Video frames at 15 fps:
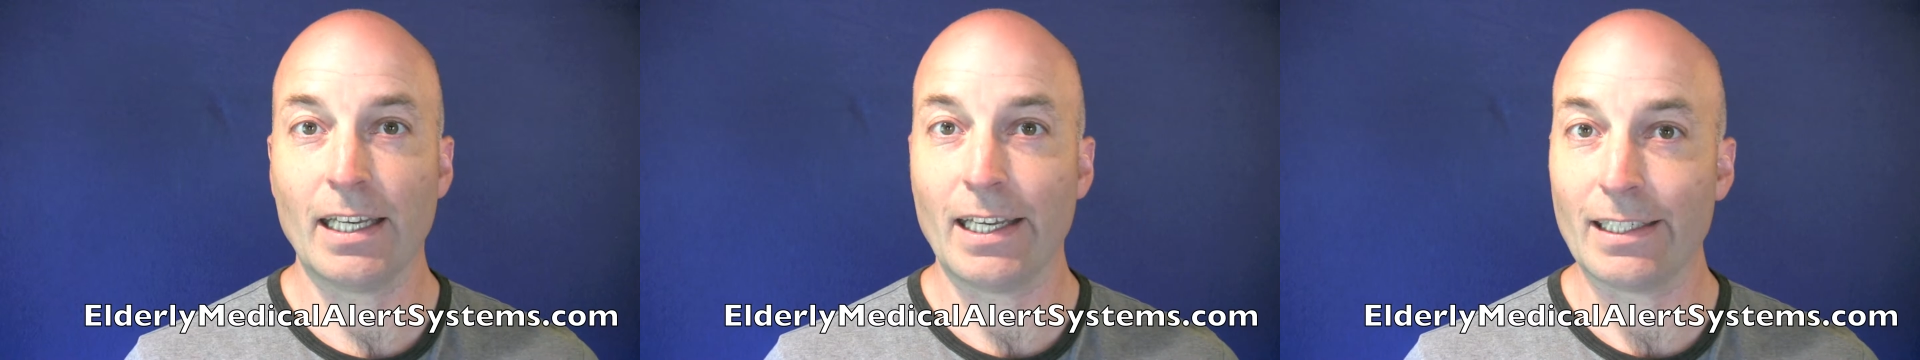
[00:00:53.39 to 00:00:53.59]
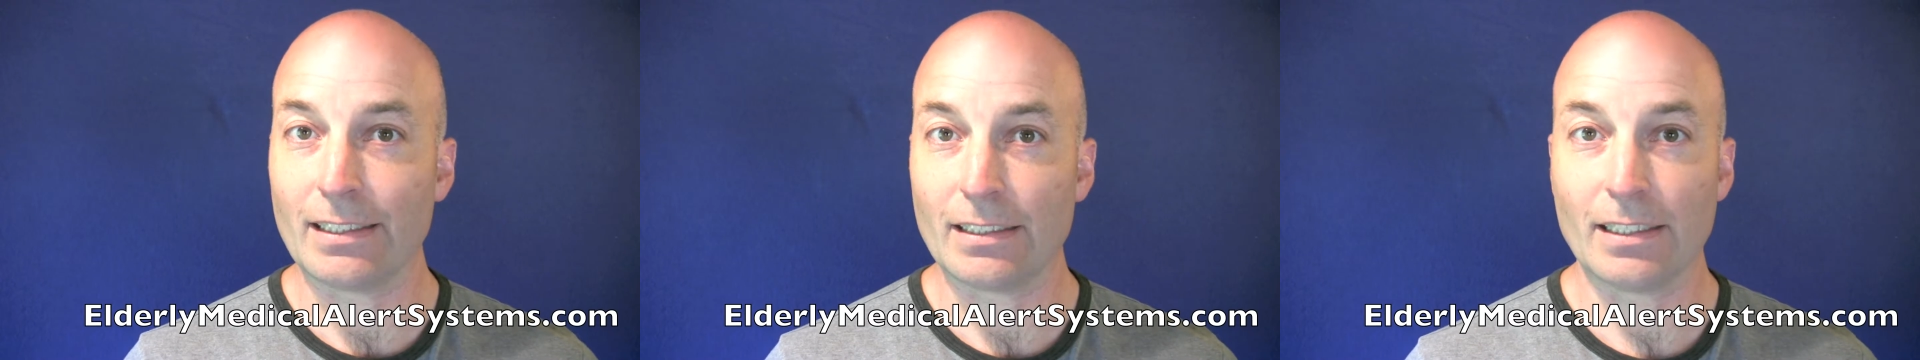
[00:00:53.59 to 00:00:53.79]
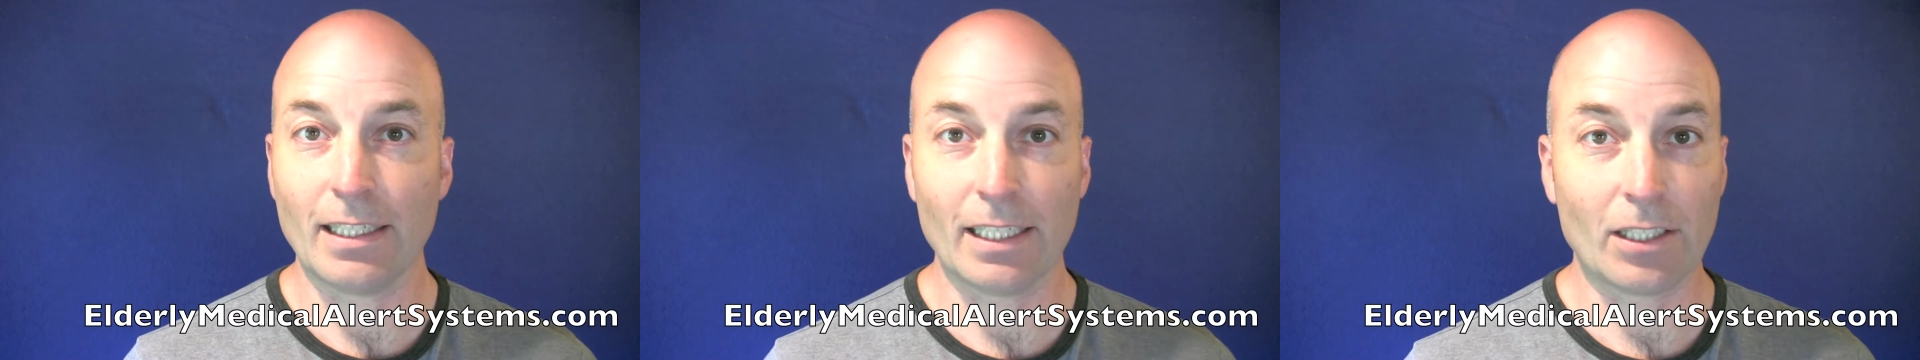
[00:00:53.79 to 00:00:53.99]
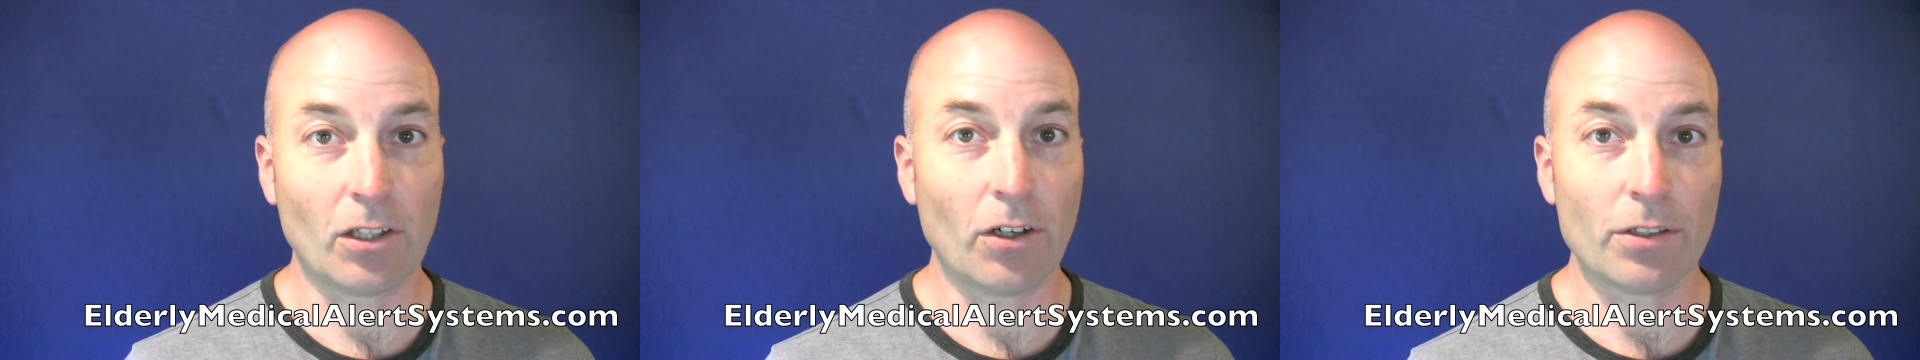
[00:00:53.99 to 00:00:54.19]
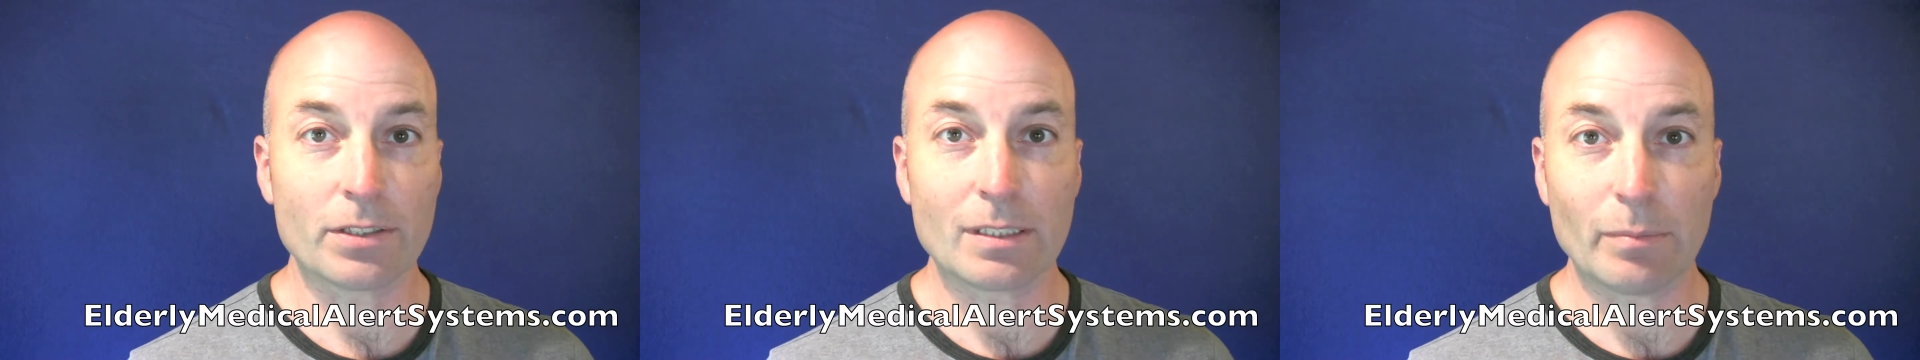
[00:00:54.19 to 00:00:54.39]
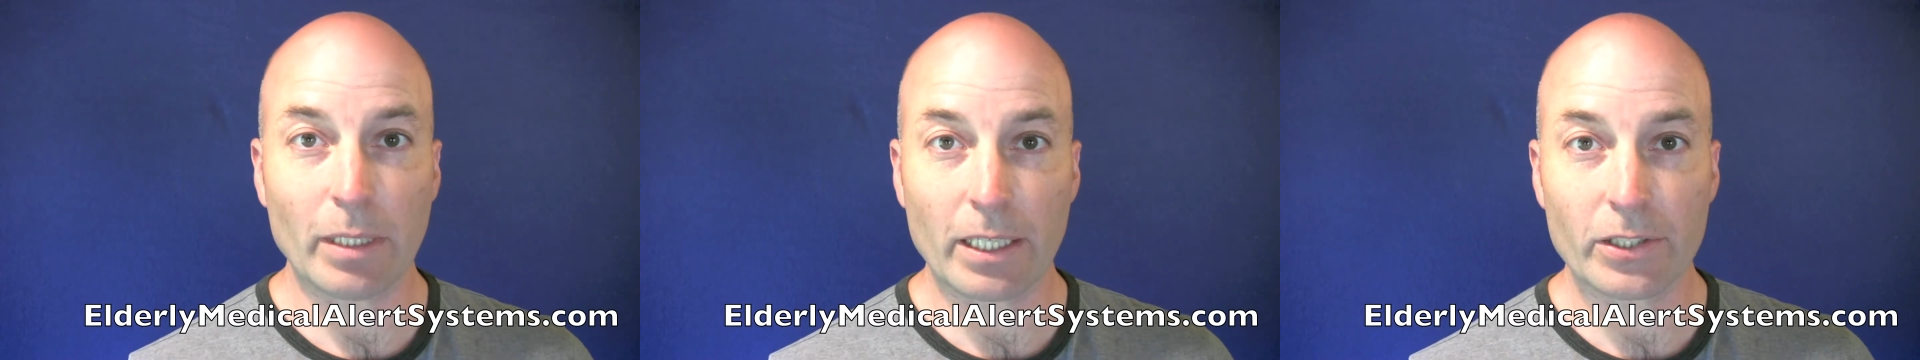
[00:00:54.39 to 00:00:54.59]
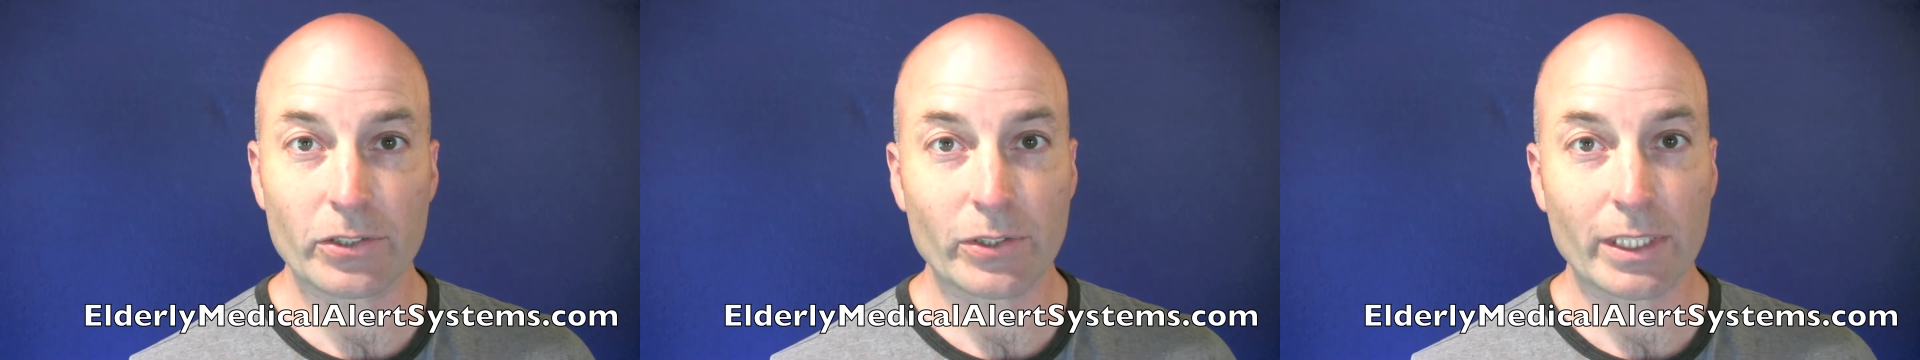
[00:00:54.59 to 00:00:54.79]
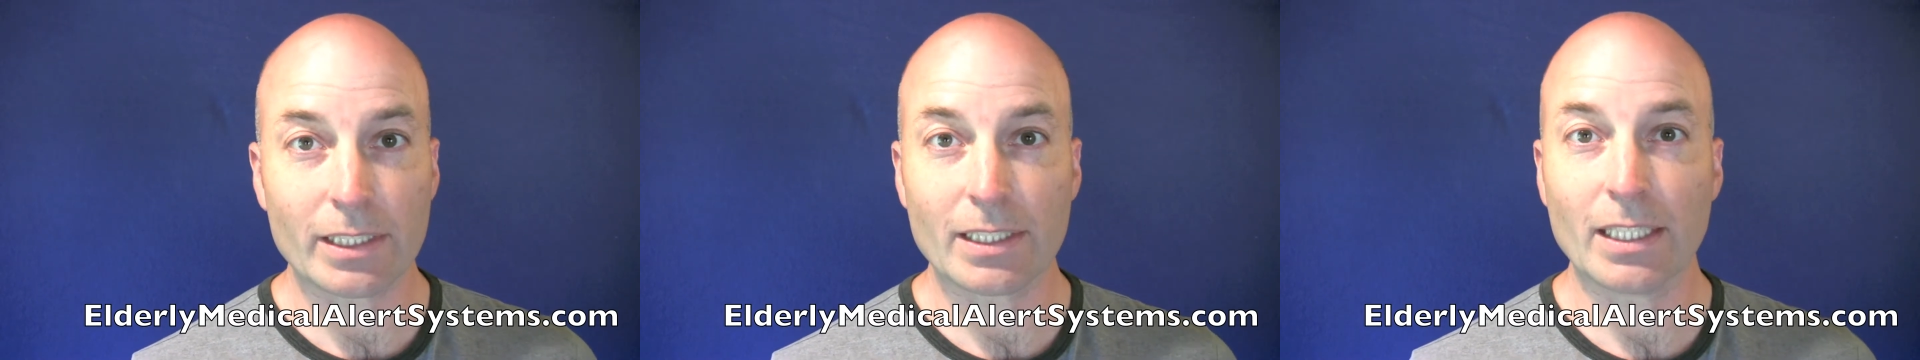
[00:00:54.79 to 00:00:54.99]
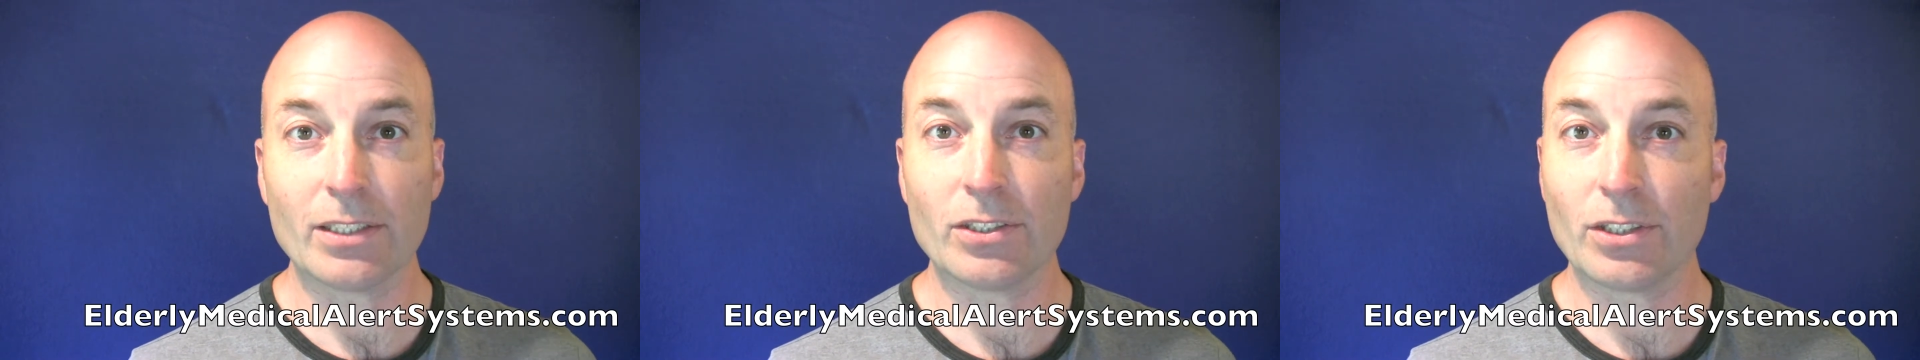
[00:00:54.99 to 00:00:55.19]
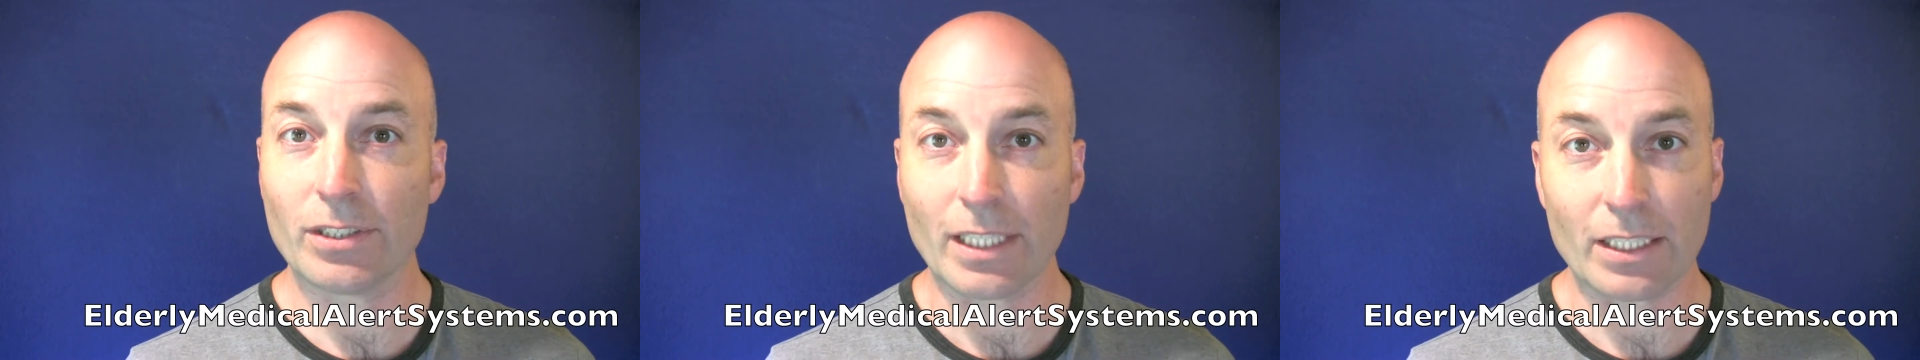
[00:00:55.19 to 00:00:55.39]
and it calls the monitoring center.